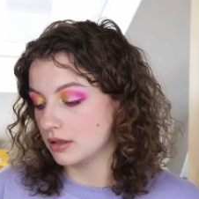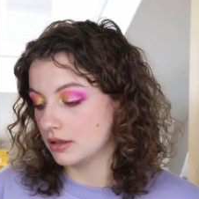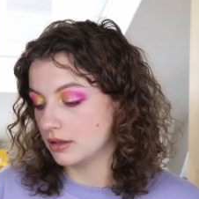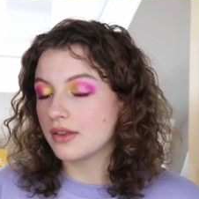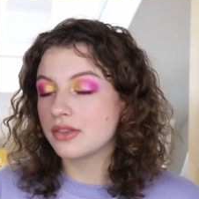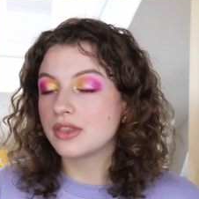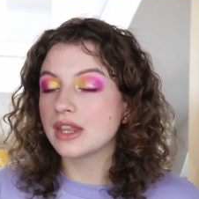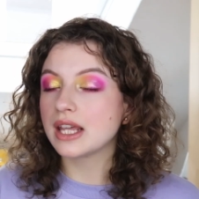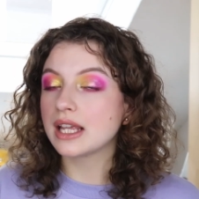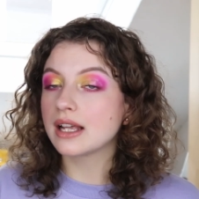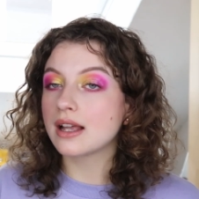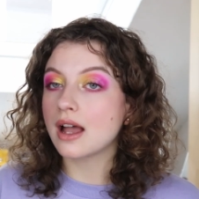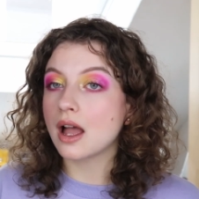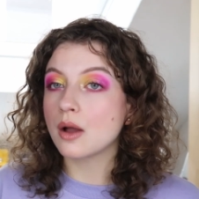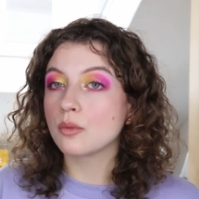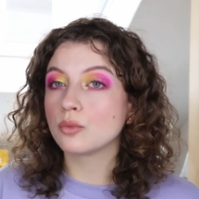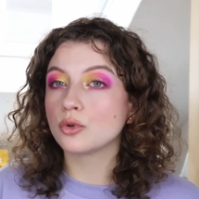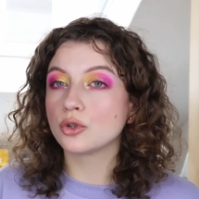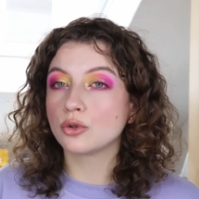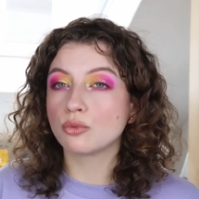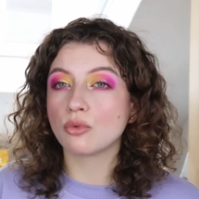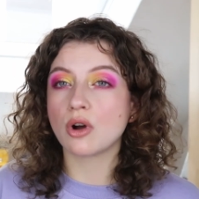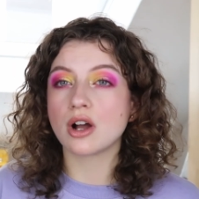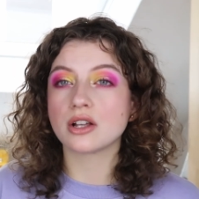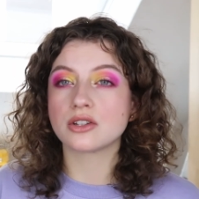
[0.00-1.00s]
I think I
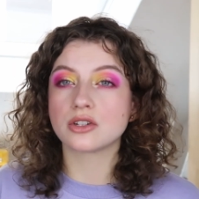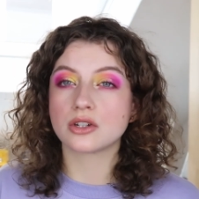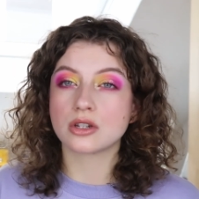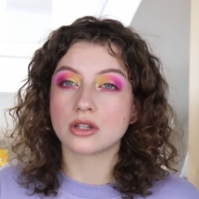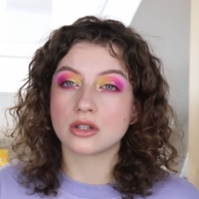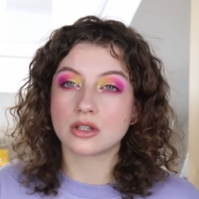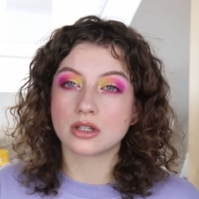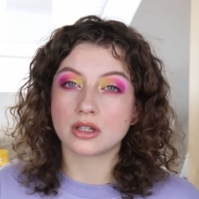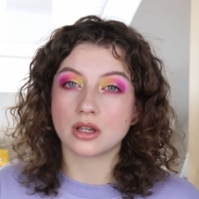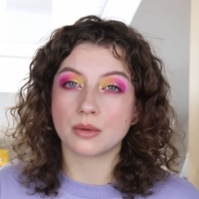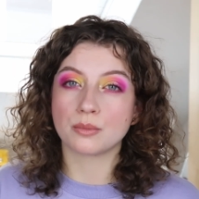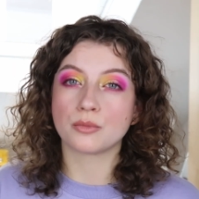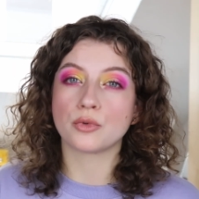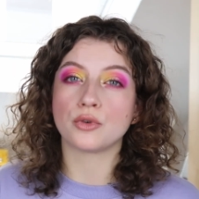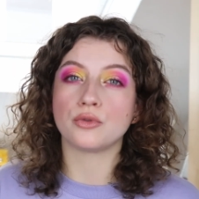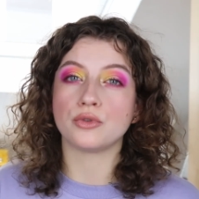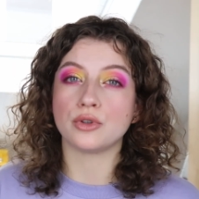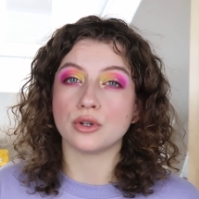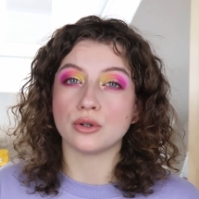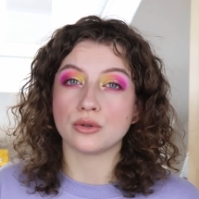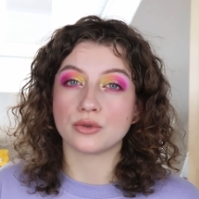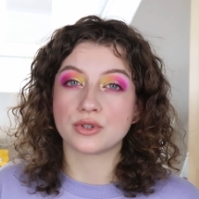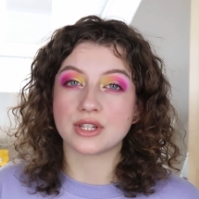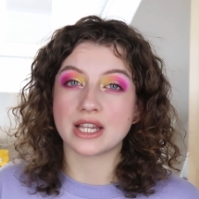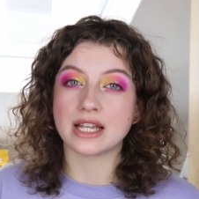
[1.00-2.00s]
would watch some
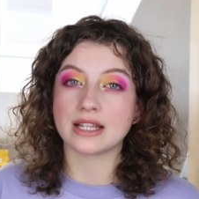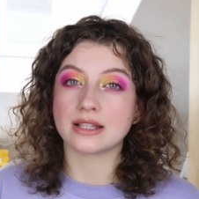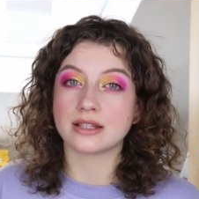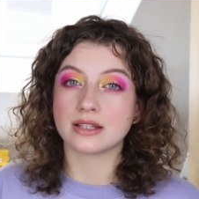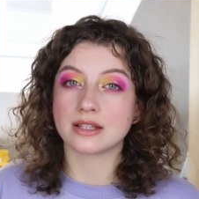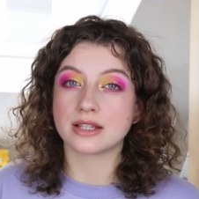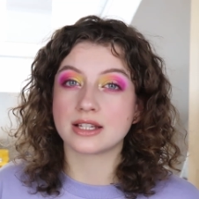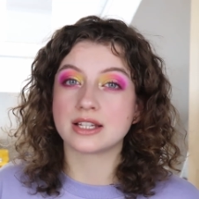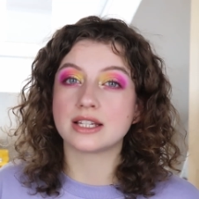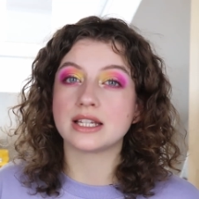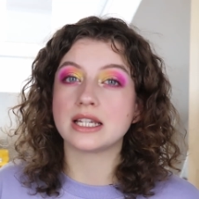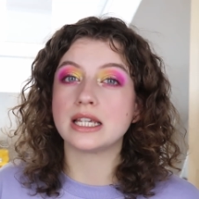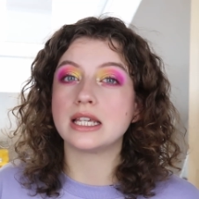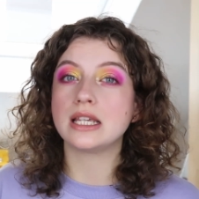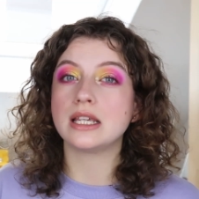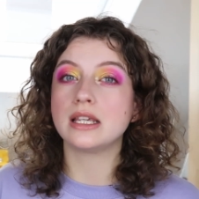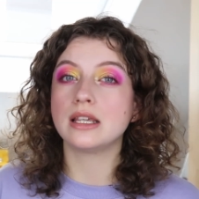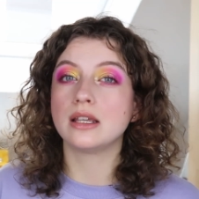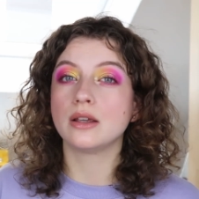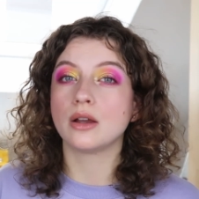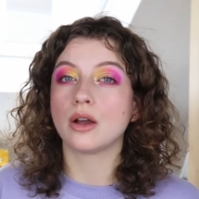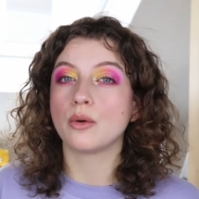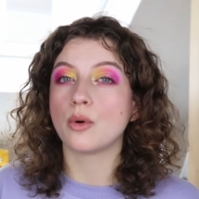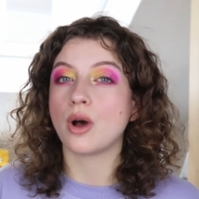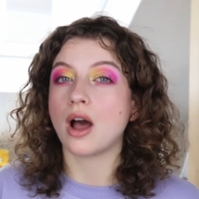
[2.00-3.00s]
reviews and
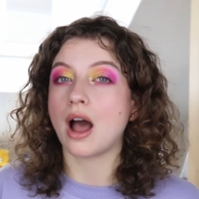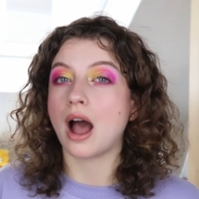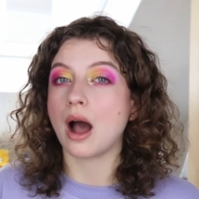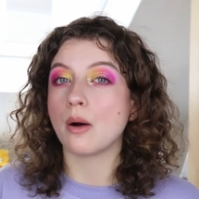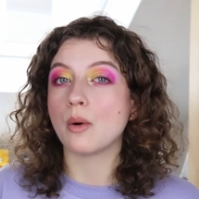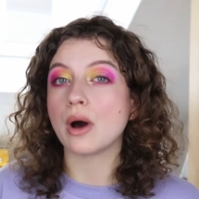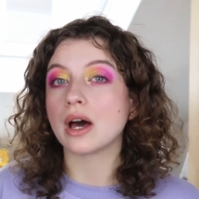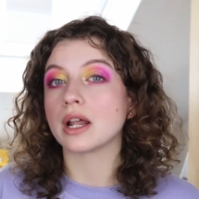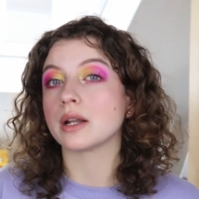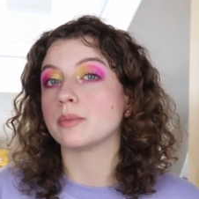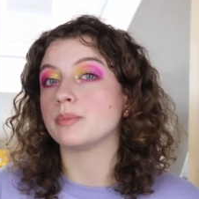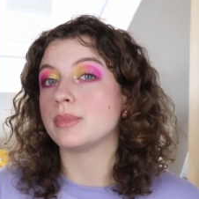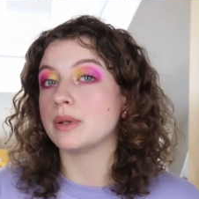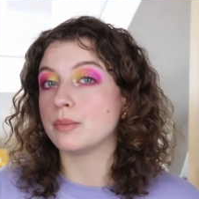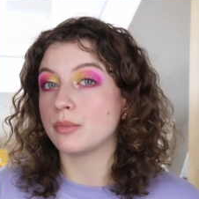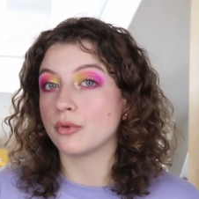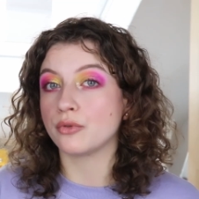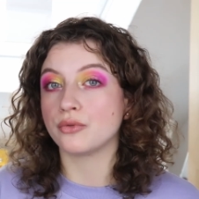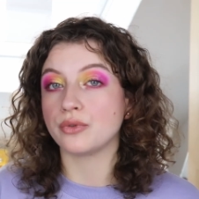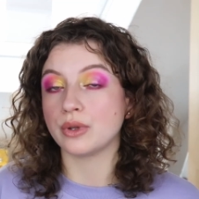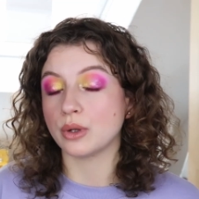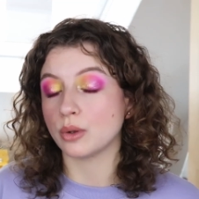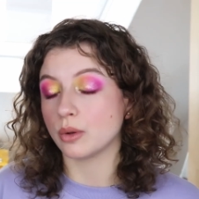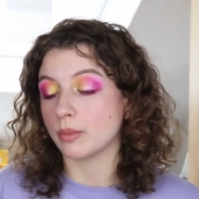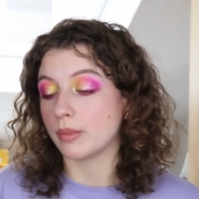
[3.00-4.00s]
see how other people
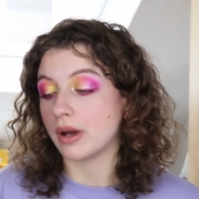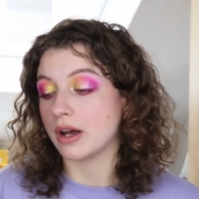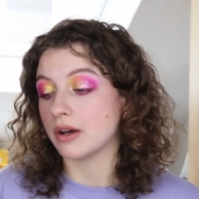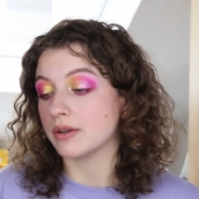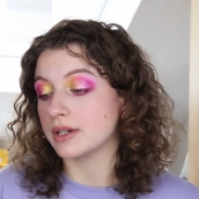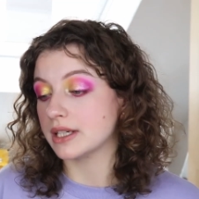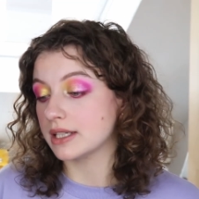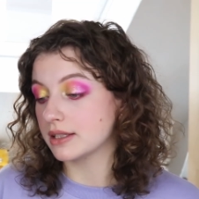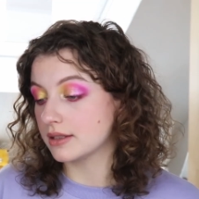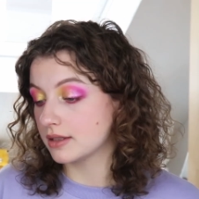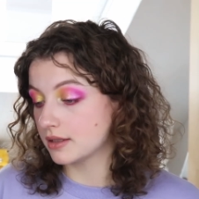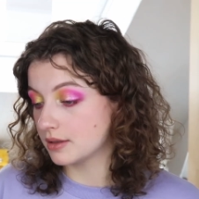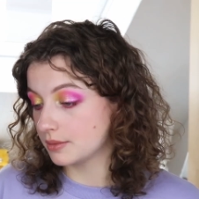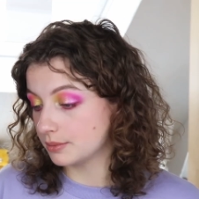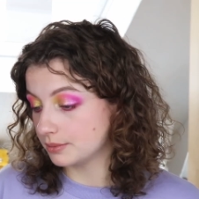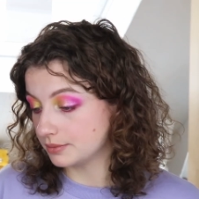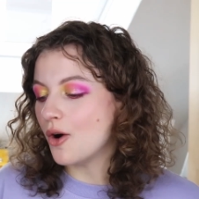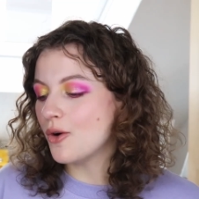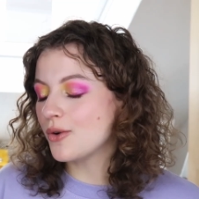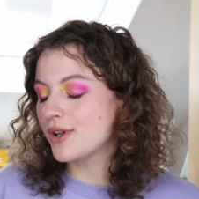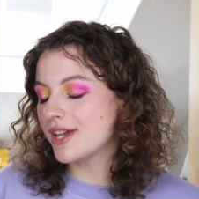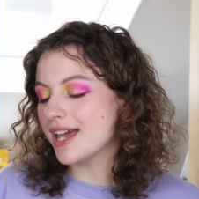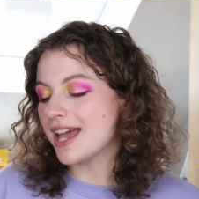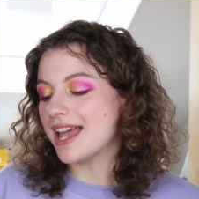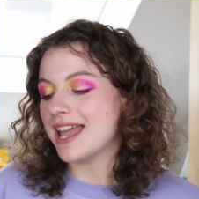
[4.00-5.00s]
feel about it.
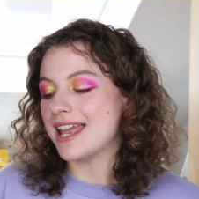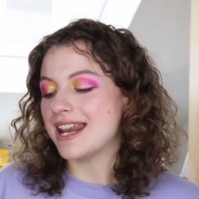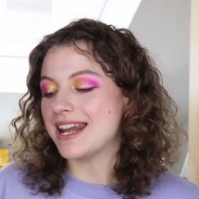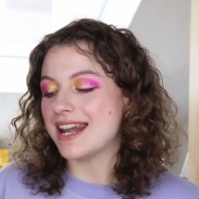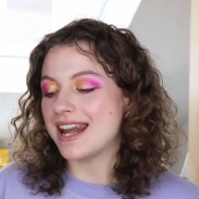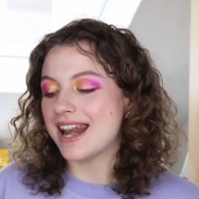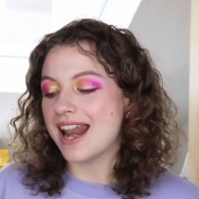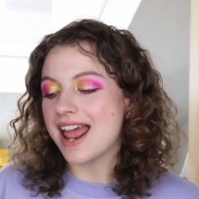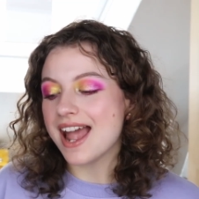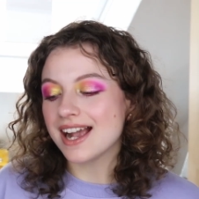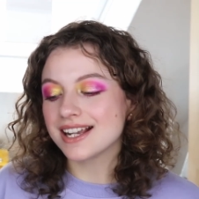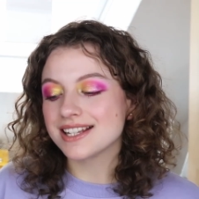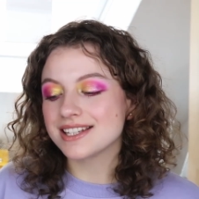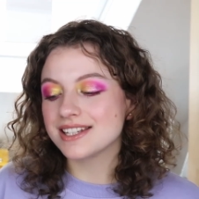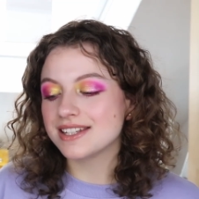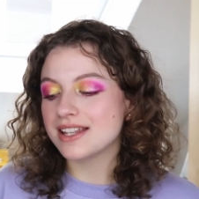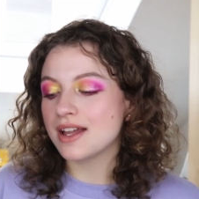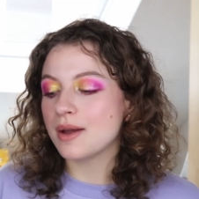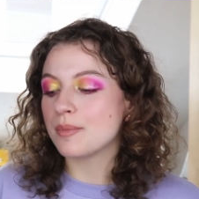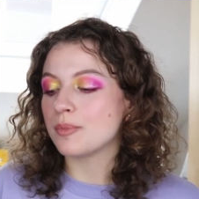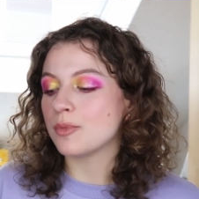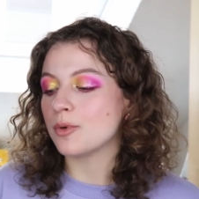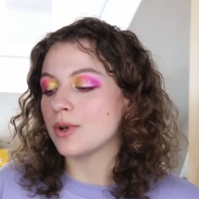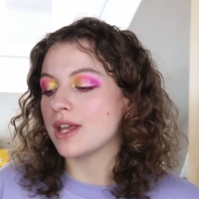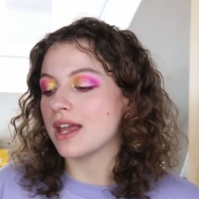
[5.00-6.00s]
Okay, next
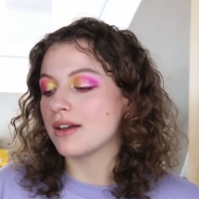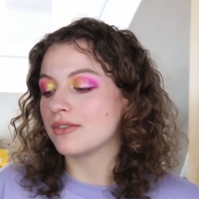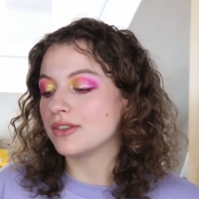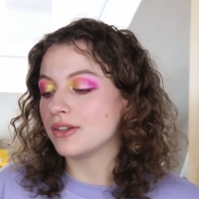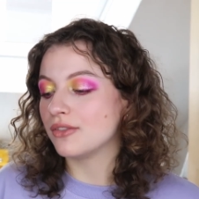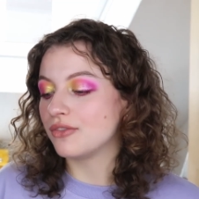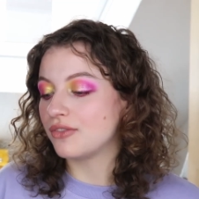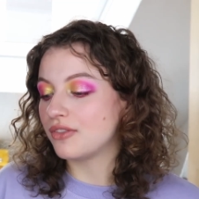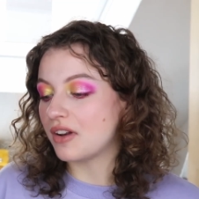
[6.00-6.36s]
up we have the